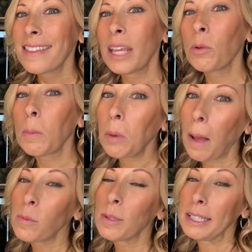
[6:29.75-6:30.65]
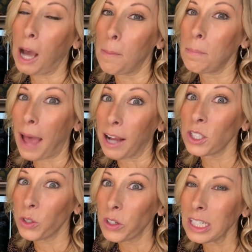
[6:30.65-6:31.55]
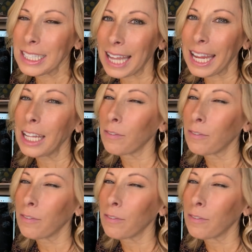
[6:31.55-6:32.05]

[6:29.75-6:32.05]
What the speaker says: they will probably come back to your site.